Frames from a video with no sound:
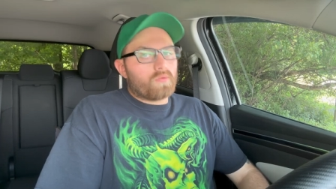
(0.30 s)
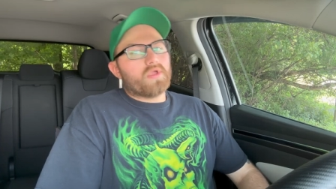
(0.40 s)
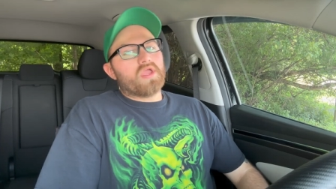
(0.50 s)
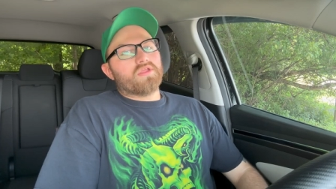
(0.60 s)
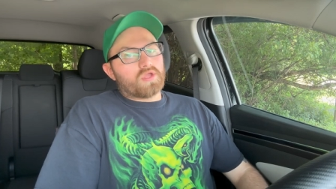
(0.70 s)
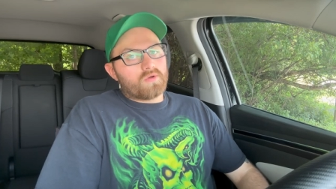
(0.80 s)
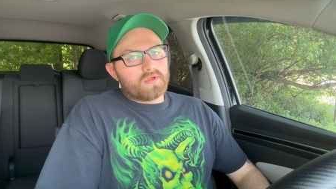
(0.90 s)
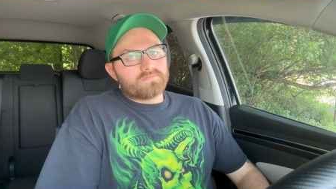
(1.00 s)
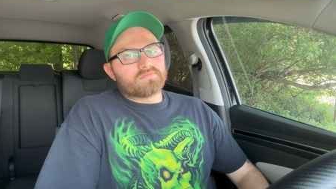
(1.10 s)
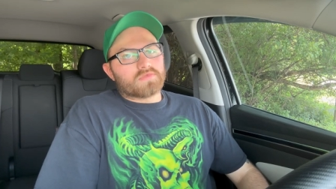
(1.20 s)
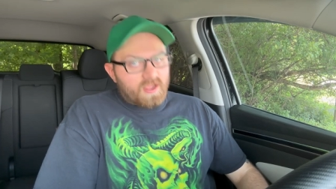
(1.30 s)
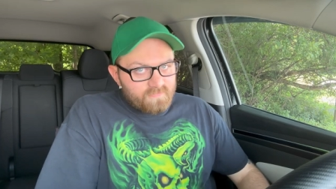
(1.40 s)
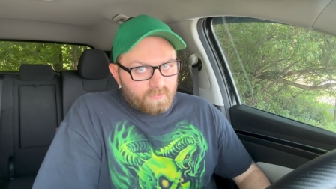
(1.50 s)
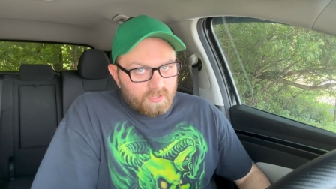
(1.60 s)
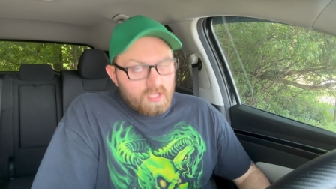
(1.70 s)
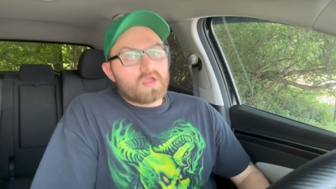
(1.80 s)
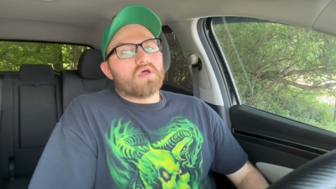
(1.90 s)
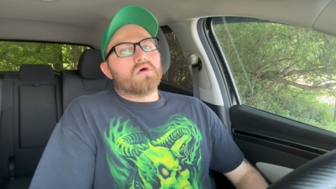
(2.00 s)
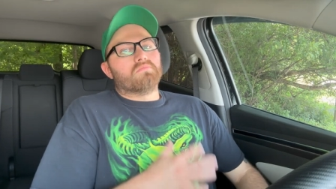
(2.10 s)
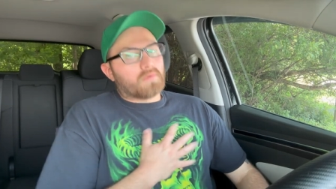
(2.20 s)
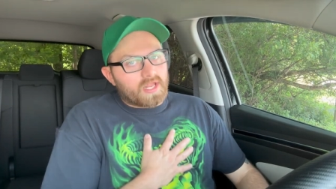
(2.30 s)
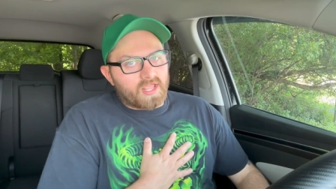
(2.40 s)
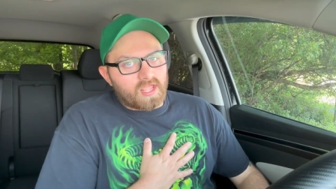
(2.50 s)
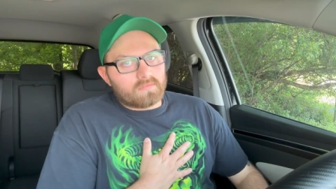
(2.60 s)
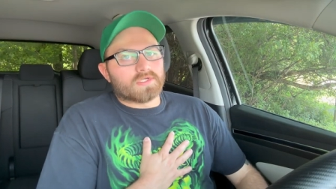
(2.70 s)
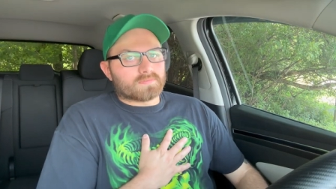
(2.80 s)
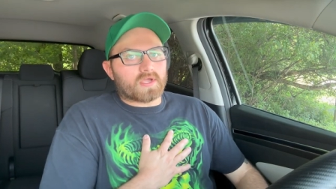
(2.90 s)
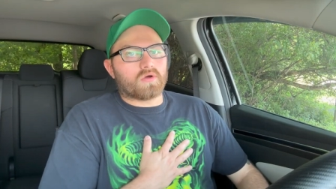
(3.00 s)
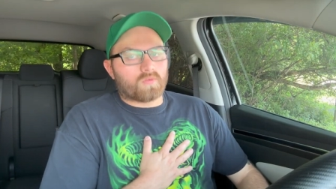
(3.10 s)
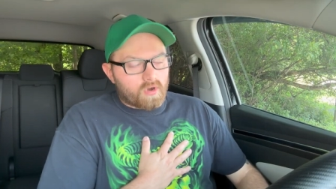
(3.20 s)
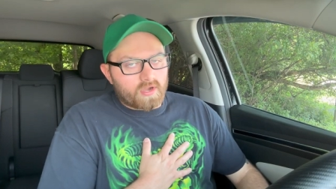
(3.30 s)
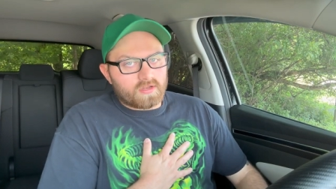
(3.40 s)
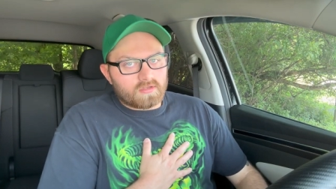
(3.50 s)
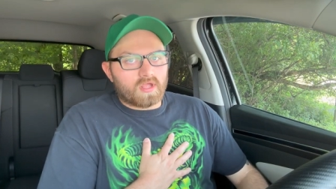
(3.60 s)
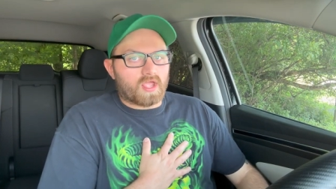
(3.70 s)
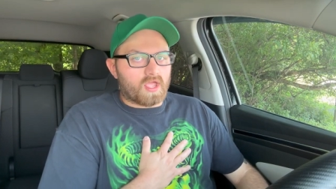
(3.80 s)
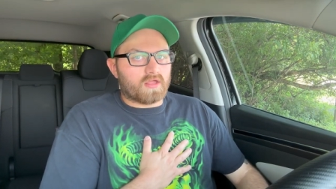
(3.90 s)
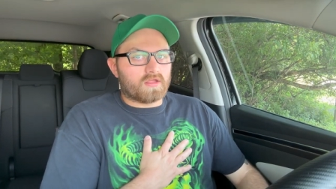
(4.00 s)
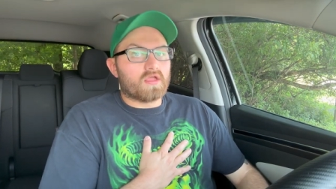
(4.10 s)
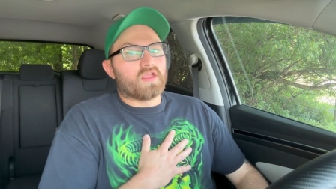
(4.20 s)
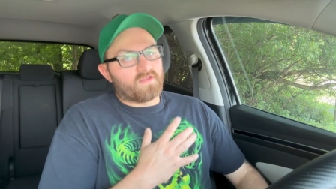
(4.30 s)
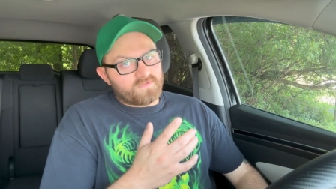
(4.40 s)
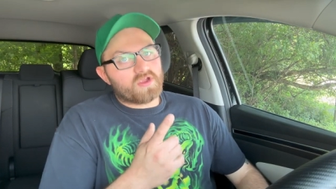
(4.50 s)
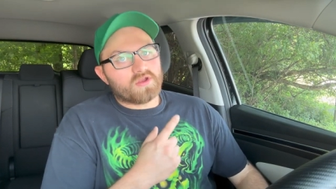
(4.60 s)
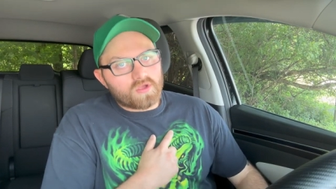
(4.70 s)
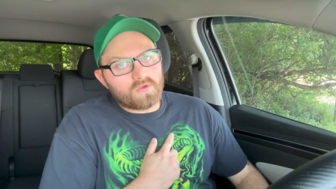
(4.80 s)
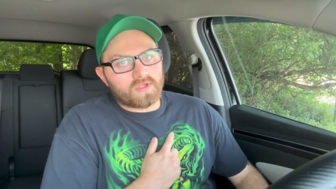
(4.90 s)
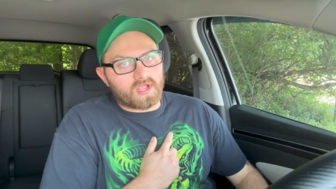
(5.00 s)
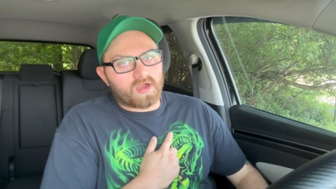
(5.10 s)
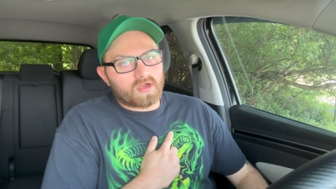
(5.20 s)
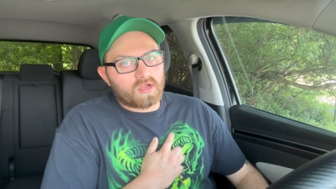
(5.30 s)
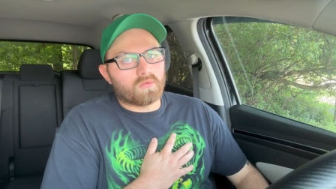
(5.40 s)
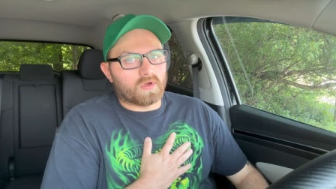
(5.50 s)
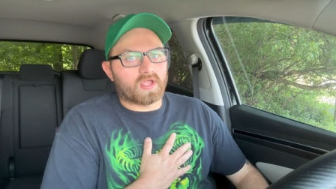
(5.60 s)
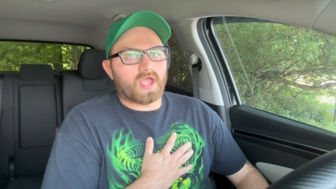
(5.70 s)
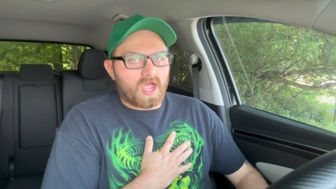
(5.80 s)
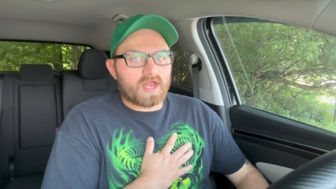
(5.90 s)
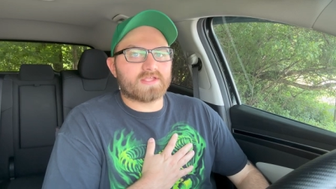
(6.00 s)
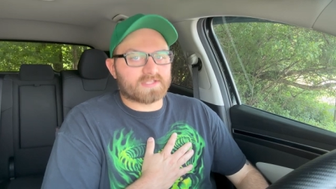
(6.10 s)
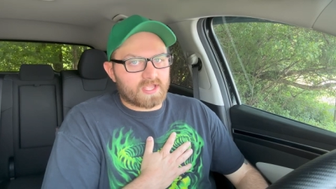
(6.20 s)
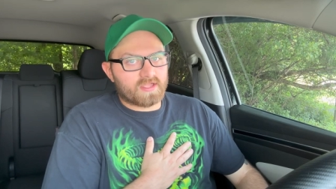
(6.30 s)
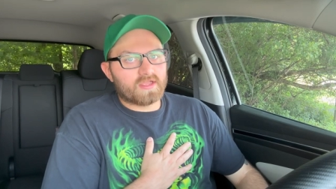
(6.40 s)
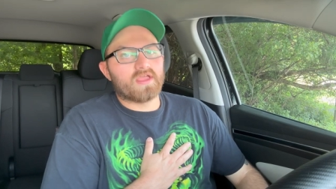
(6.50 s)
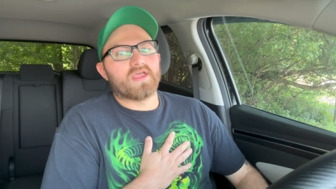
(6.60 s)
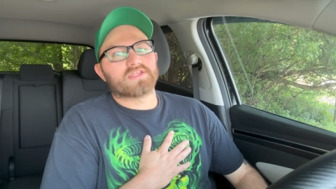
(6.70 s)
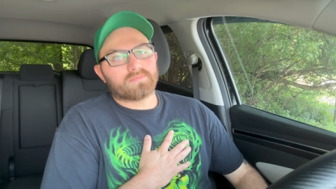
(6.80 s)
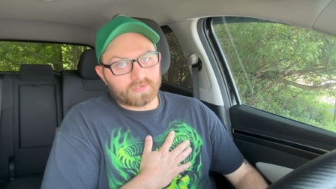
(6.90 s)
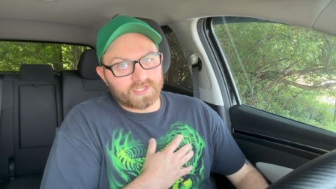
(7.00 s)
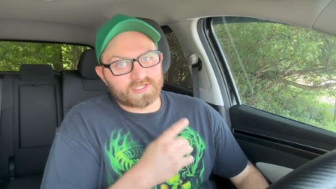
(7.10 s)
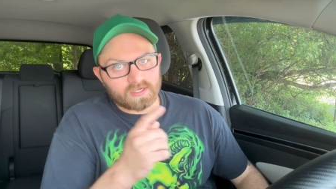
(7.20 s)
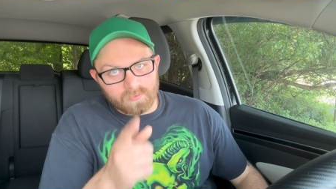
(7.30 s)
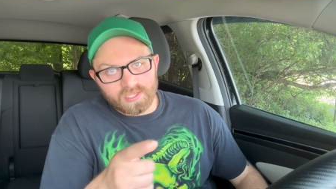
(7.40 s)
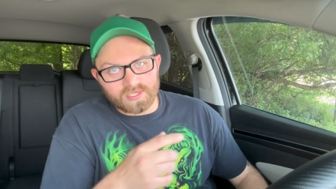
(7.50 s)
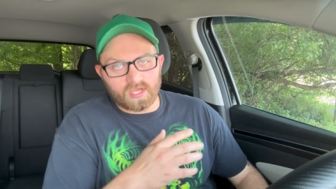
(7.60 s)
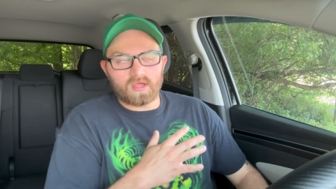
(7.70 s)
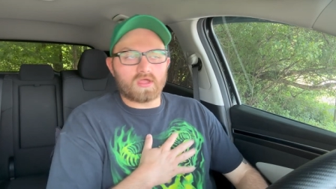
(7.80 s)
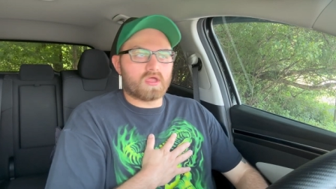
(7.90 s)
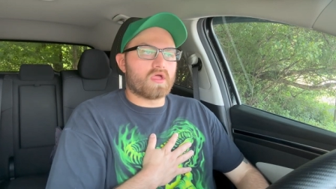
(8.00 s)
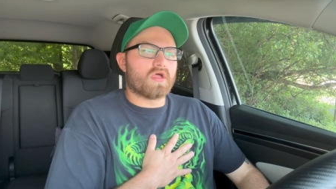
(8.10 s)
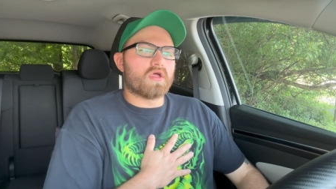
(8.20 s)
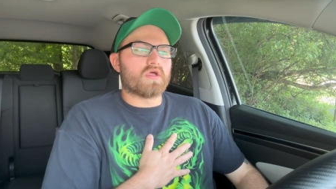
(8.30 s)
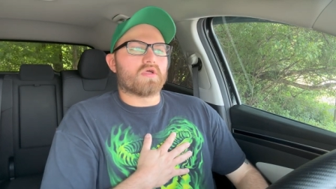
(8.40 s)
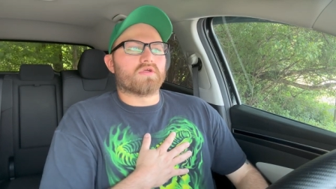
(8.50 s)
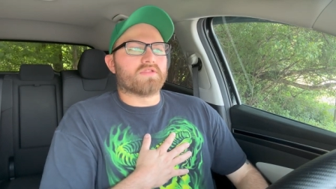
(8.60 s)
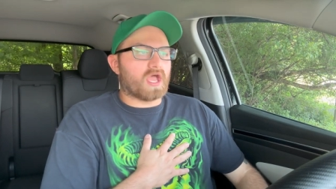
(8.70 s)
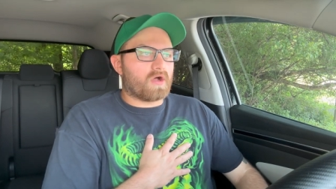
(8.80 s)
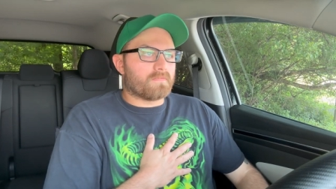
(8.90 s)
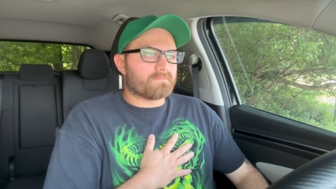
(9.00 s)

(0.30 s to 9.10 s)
we doing, everyone? My name is Michael Worden, and if you're new here, well, I gotta say, it's a pleasure to meet you. Now,